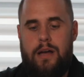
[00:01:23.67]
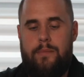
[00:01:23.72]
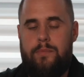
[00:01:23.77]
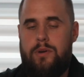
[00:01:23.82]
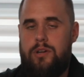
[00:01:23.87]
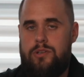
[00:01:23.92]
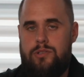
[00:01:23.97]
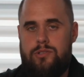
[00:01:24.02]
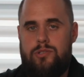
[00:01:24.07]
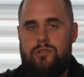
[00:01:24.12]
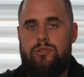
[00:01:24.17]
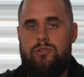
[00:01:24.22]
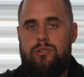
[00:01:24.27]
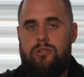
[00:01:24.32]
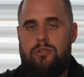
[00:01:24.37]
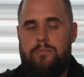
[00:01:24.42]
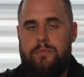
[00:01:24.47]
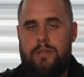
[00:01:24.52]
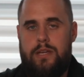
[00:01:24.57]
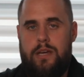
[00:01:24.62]
I'm gonna
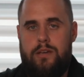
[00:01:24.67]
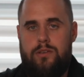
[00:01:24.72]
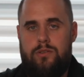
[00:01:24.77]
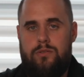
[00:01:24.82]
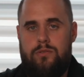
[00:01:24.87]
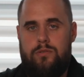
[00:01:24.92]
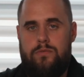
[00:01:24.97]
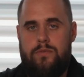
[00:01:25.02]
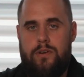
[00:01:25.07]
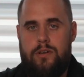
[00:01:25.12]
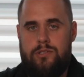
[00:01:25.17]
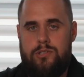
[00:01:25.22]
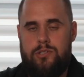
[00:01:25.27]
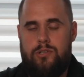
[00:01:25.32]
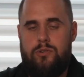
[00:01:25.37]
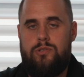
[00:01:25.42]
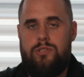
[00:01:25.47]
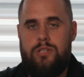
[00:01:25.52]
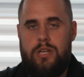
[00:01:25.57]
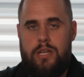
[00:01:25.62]
assume that you've
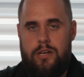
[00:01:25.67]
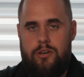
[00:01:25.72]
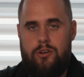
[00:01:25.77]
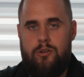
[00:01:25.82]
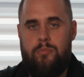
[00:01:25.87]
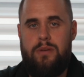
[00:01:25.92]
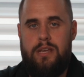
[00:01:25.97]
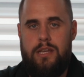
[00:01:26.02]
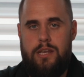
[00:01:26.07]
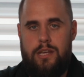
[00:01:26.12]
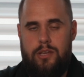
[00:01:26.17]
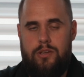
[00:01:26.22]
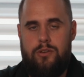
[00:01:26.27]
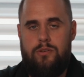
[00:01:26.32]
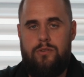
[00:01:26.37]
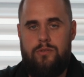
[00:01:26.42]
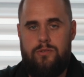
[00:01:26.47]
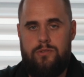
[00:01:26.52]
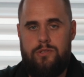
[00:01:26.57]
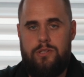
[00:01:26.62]
associated your
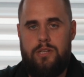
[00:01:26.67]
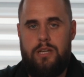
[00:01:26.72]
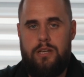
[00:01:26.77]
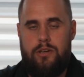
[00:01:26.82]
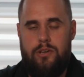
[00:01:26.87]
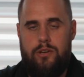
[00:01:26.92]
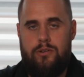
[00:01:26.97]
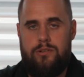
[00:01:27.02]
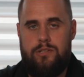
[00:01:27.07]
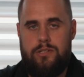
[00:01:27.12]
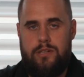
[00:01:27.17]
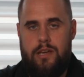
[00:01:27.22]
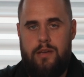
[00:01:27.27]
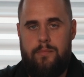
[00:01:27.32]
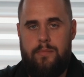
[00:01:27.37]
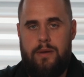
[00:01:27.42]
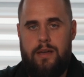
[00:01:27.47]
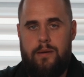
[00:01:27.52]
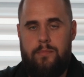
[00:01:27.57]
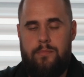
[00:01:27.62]
PDUs into your
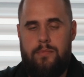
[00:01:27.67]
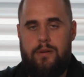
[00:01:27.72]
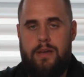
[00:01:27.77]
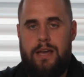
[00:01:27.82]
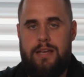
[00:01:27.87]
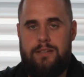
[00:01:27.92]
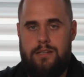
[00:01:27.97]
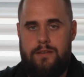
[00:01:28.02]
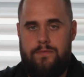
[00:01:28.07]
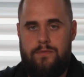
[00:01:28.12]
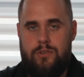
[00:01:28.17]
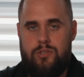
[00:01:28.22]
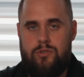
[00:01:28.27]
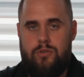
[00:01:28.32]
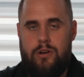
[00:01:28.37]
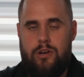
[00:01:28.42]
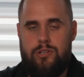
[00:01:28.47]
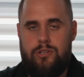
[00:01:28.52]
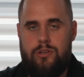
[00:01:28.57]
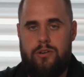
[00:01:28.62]
sitemap as
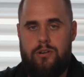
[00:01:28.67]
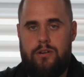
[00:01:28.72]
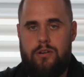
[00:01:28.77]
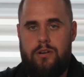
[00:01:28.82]
infrastructure,